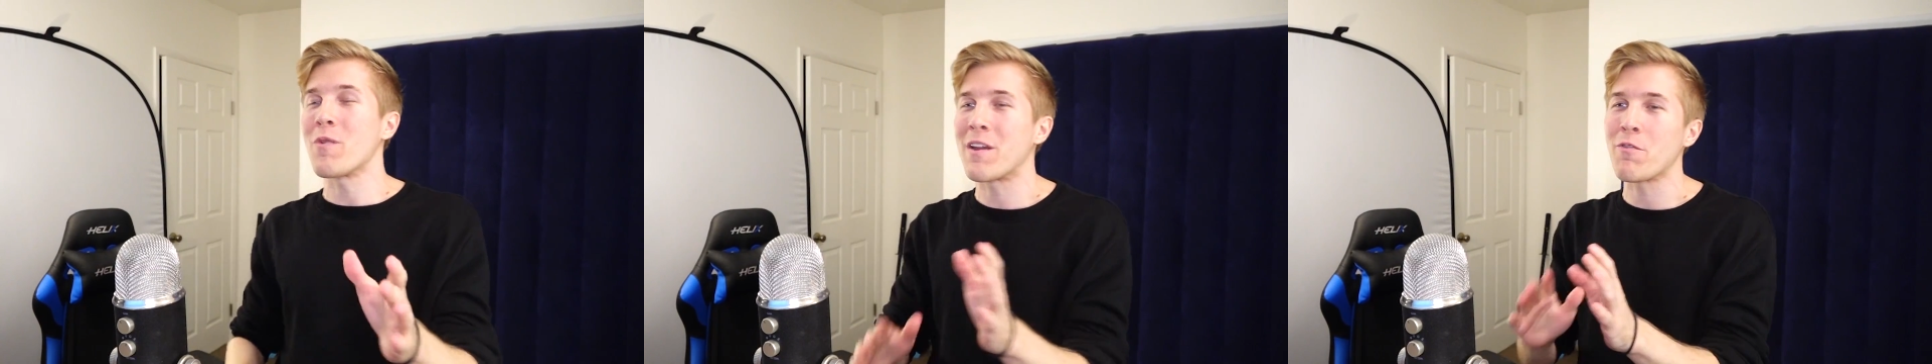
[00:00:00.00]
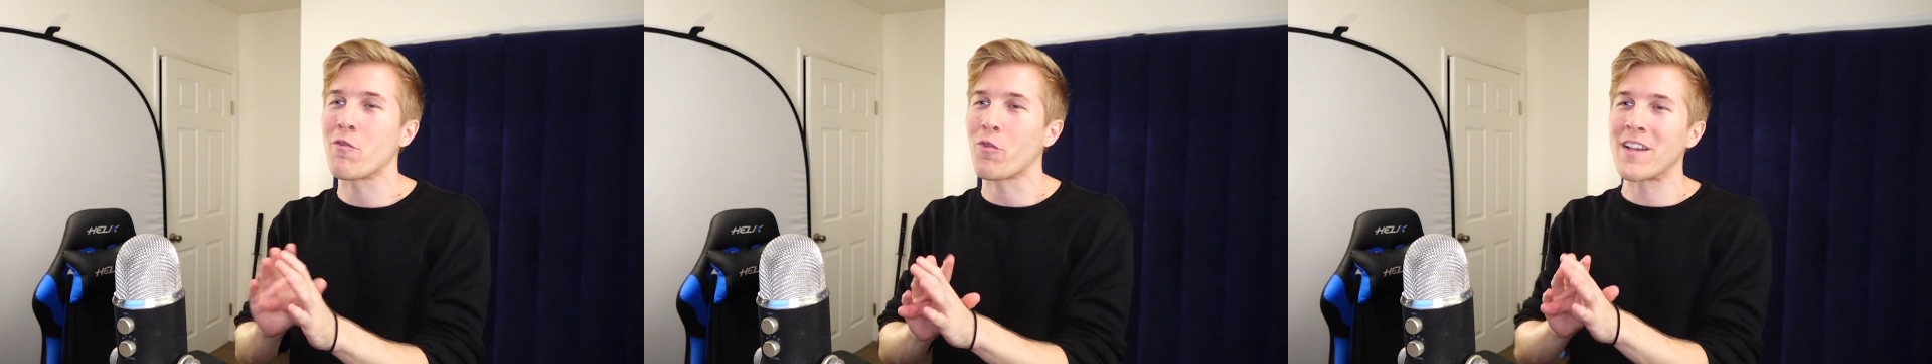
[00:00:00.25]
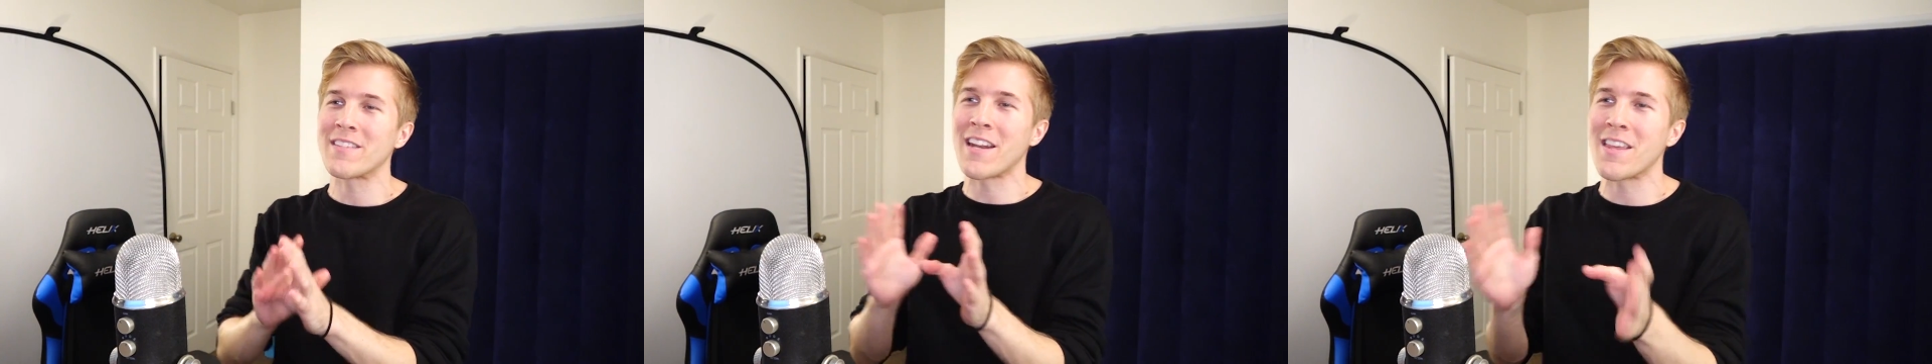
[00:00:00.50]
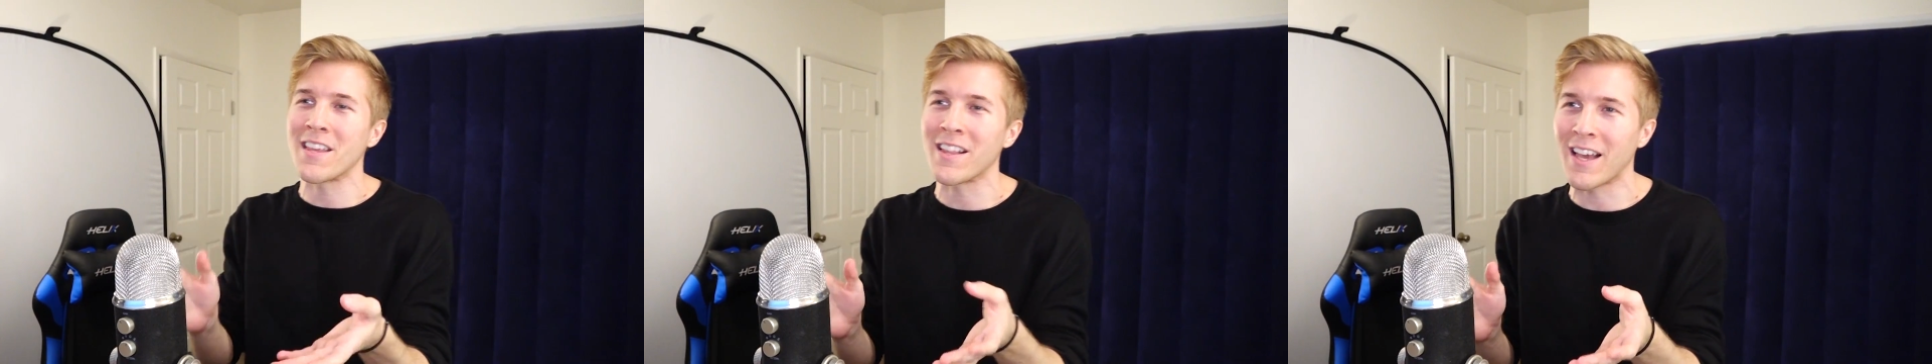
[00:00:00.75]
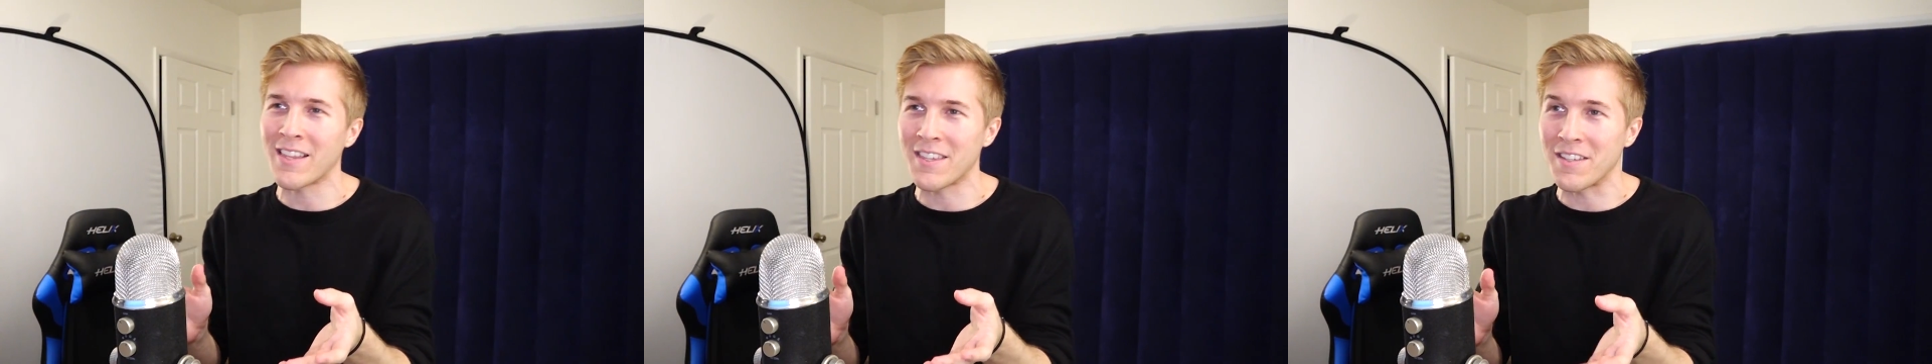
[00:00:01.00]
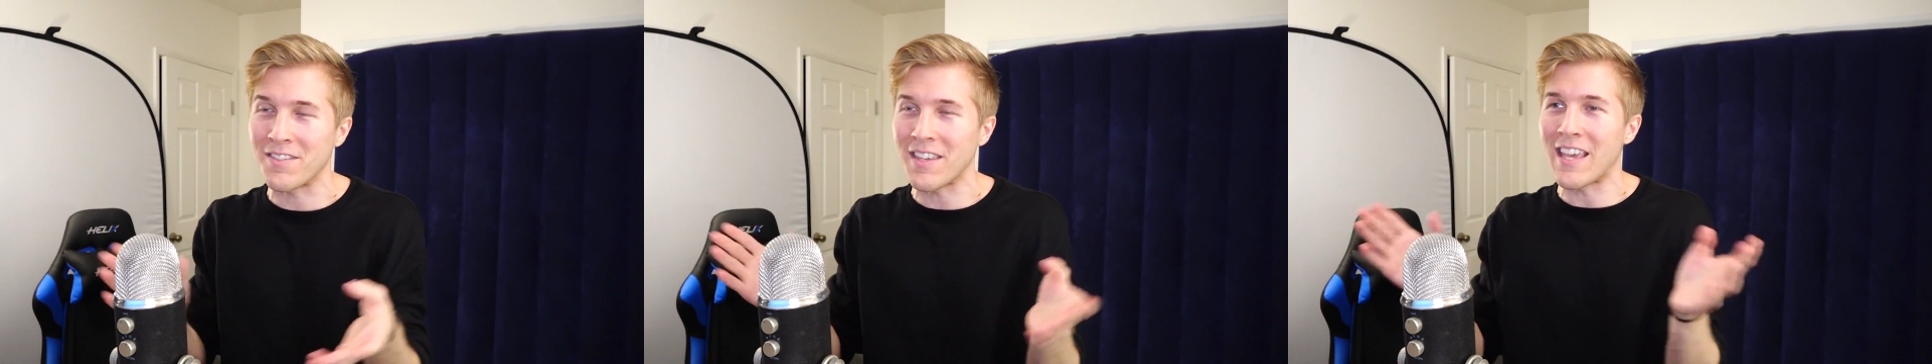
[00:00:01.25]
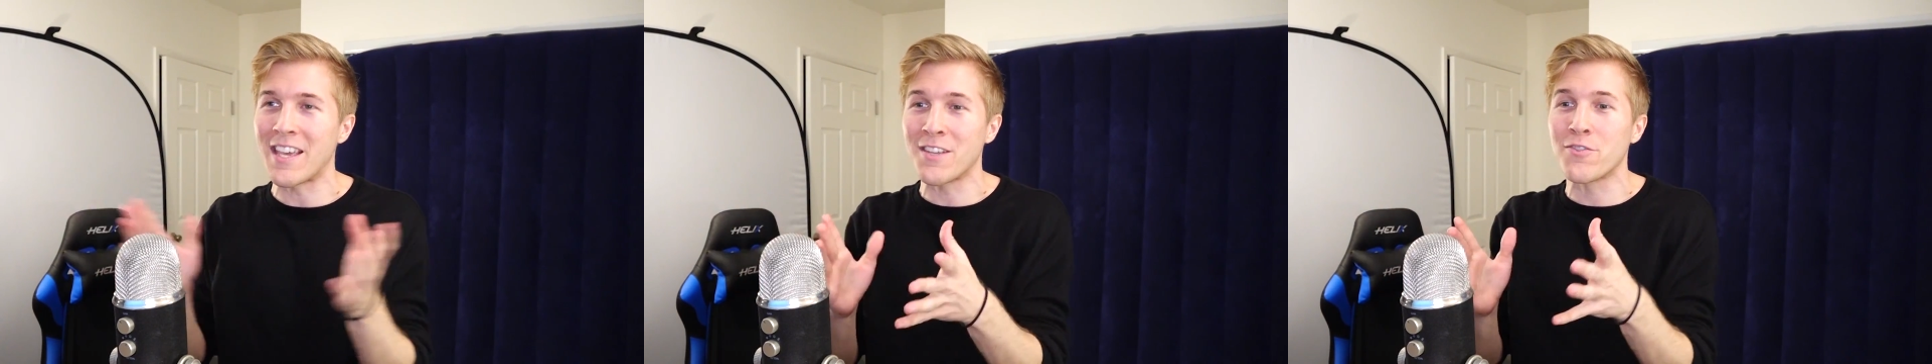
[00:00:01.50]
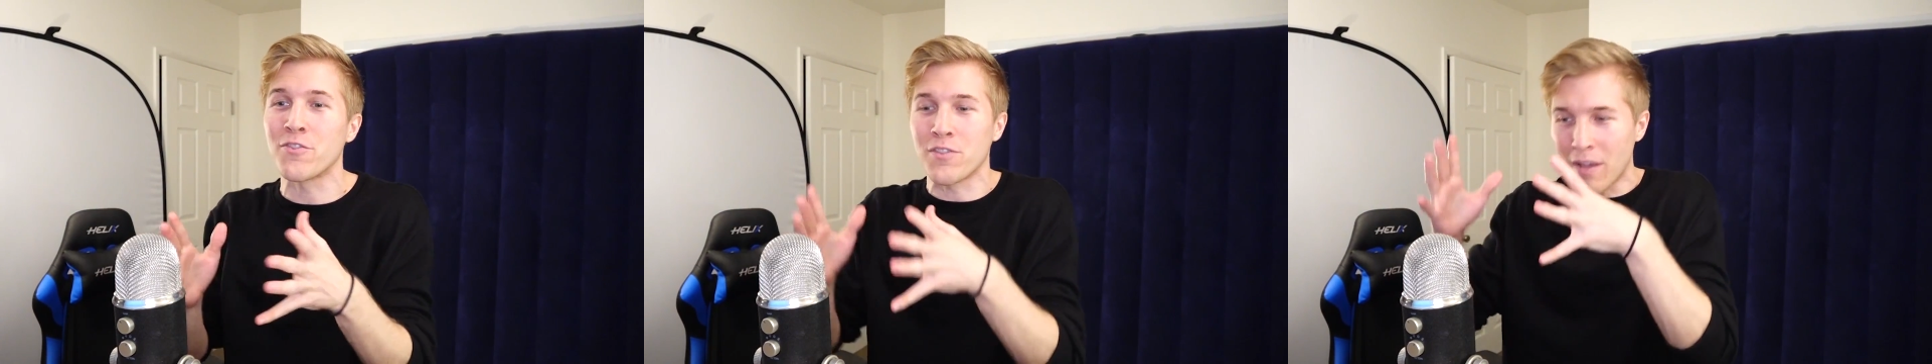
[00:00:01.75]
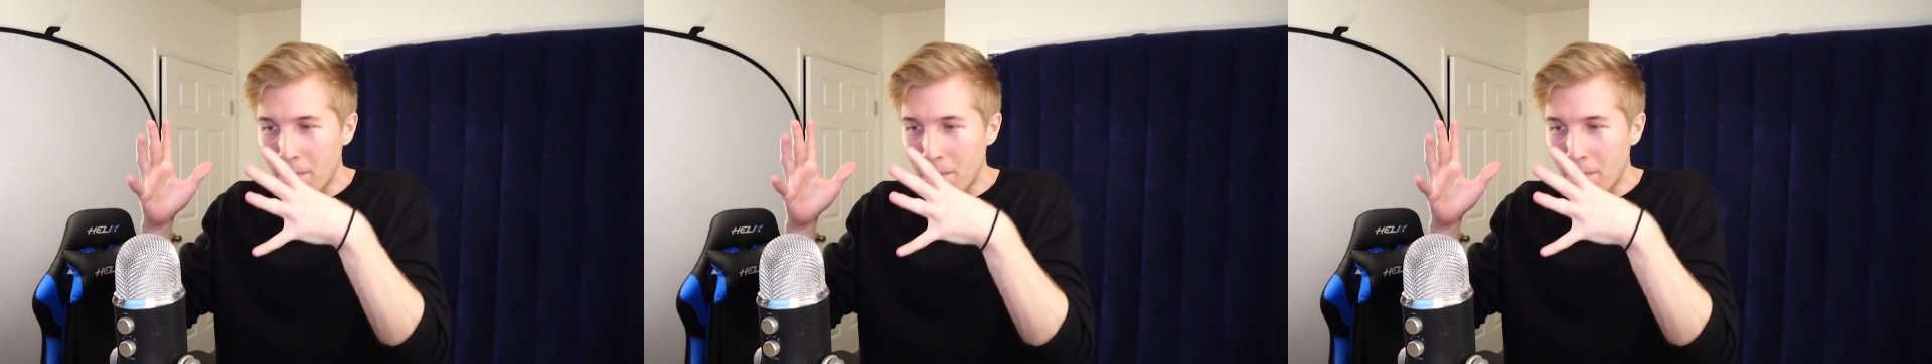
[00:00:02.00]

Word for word: whenever you phrase anything like this, is